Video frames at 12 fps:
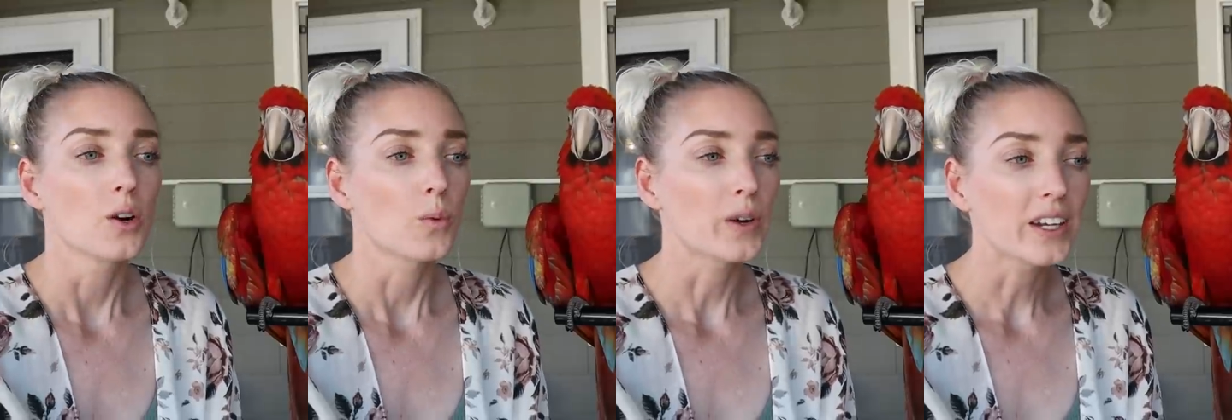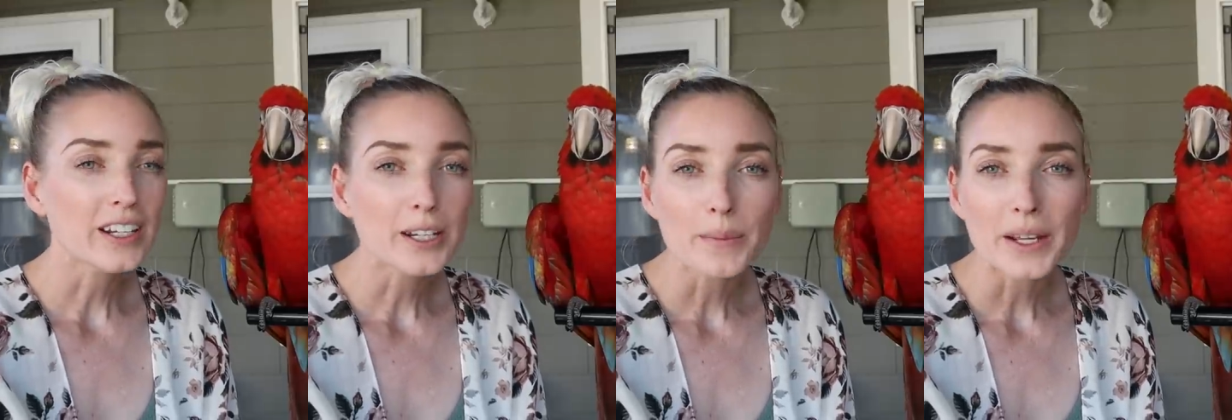
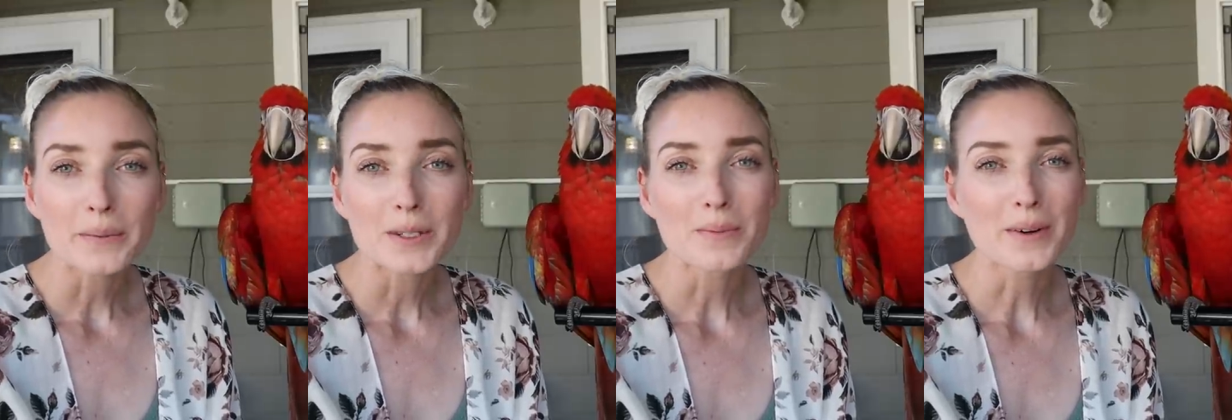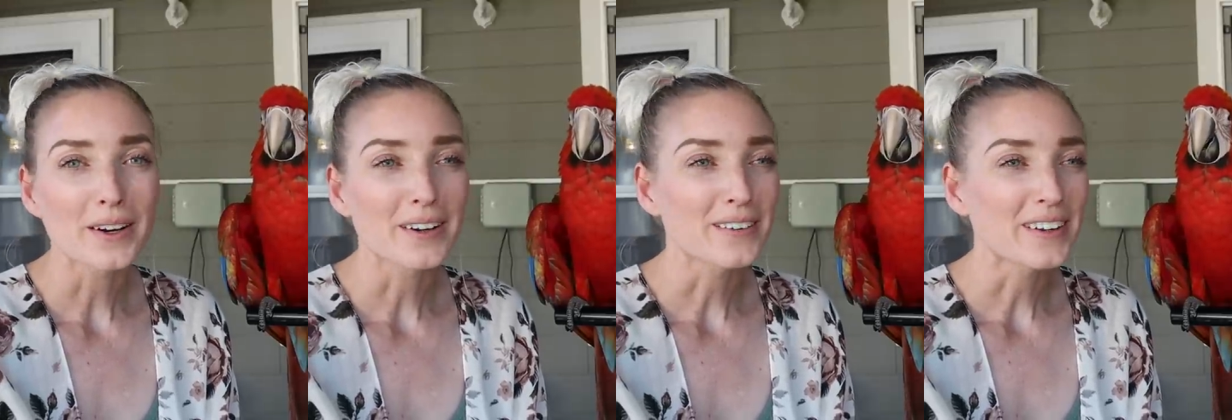weaning a baby
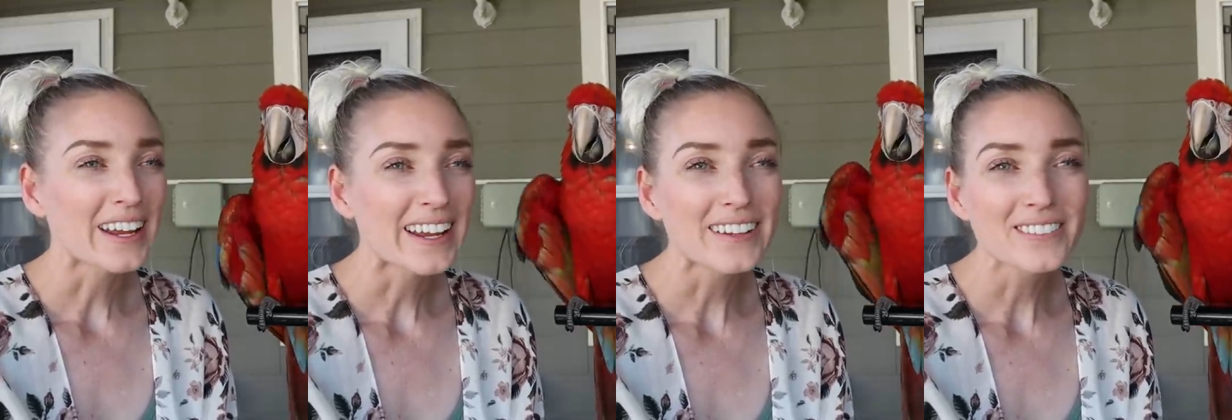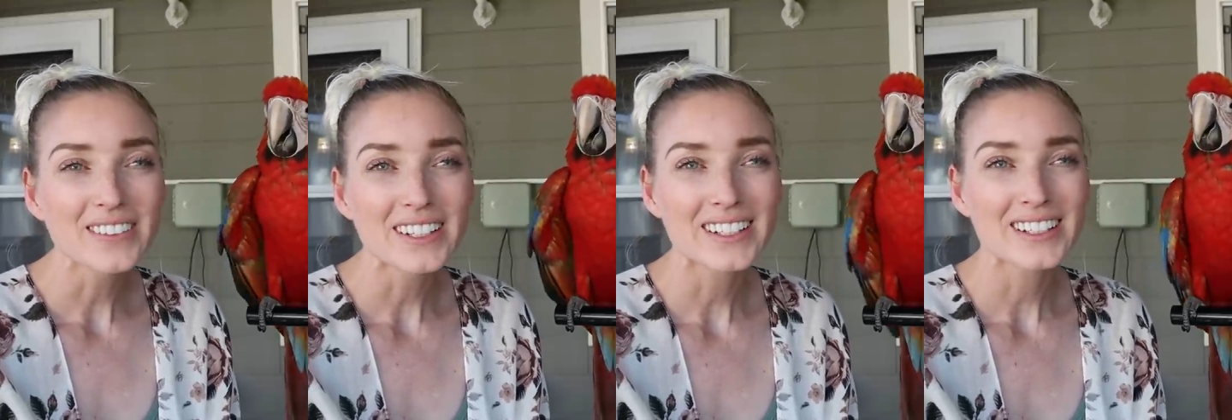bird, hand
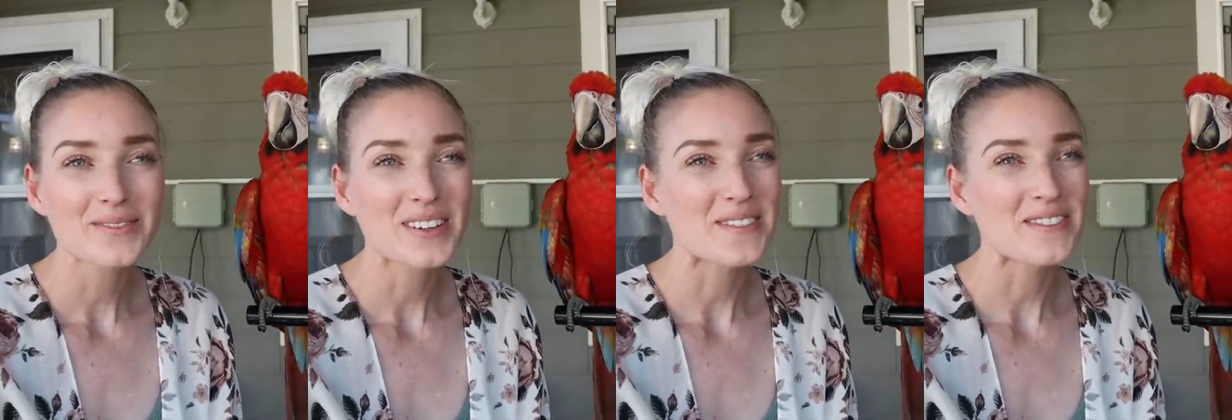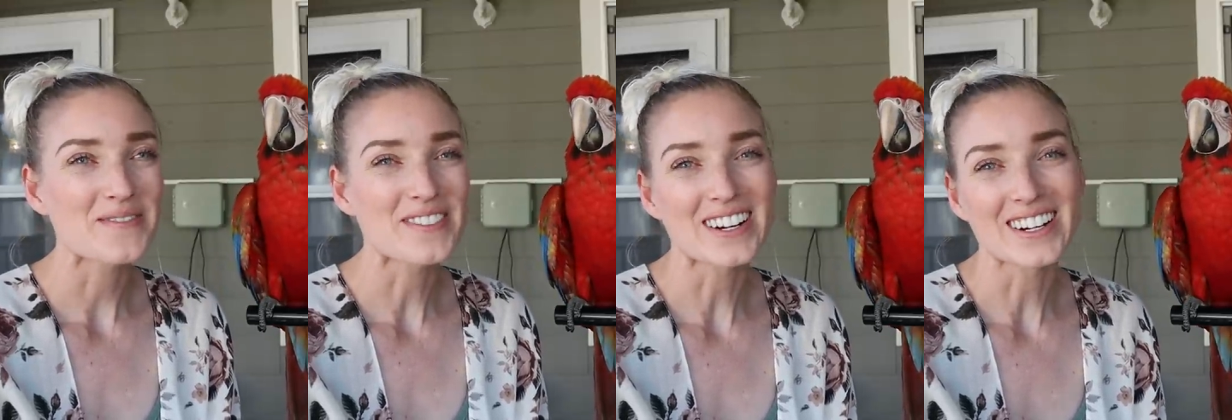feeding a
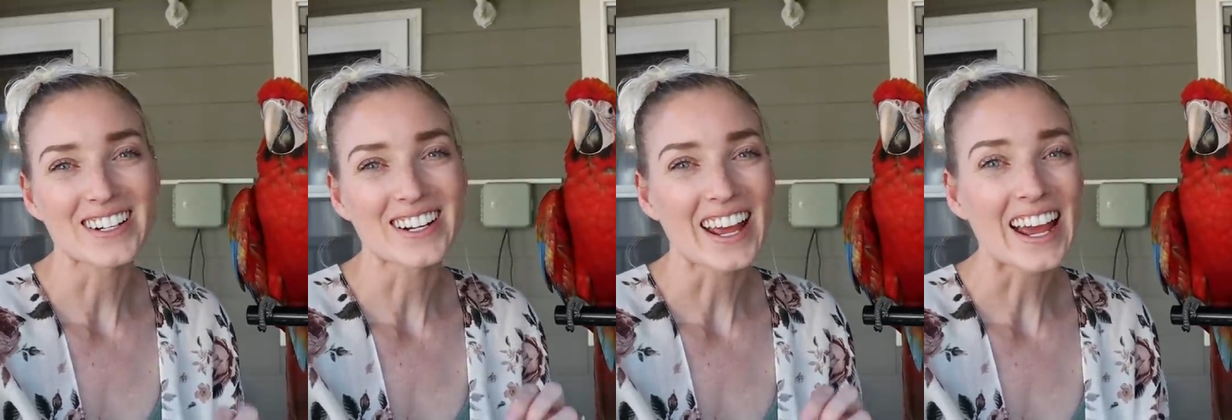baby bird,